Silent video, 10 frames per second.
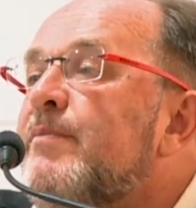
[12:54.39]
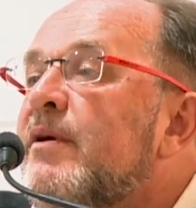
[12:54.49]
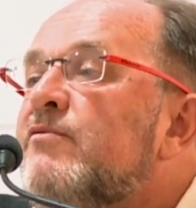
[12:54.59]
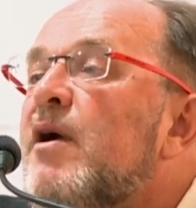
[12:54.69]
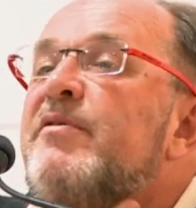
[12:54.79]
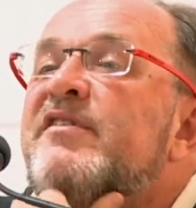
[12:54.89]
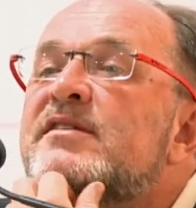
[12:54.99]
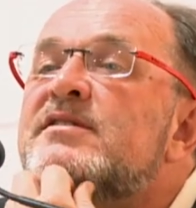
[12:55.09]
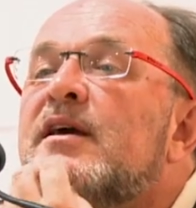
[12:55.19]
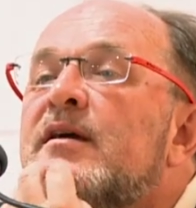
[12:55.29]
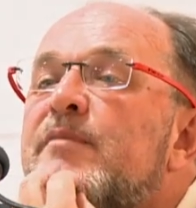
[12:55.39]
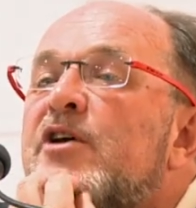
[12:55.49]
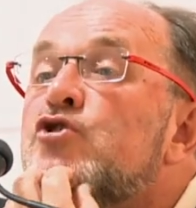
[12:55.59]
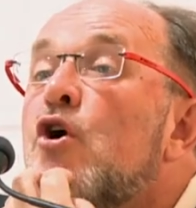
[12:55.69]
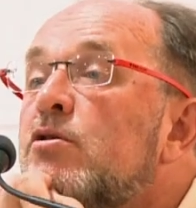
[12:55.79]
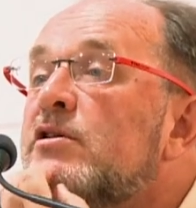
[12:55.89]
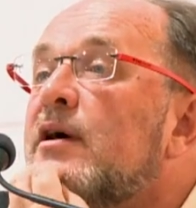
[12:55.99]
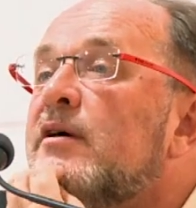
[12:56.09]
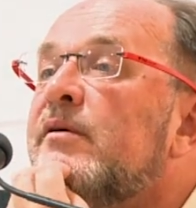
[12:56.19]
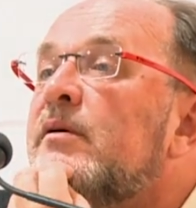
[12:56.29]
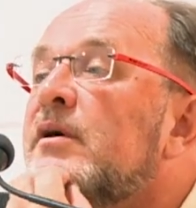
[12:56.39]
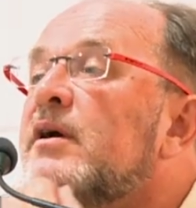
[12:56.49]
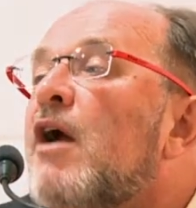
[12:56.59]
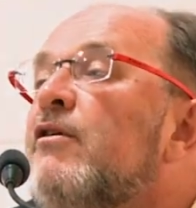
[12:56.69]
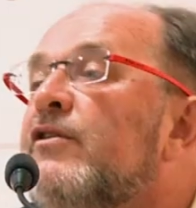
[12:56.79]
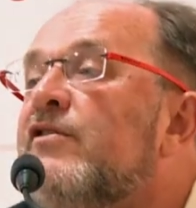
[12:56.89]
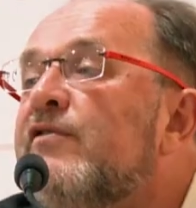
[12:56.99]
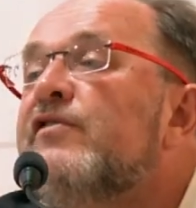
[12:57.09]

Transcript: but representing much older currents of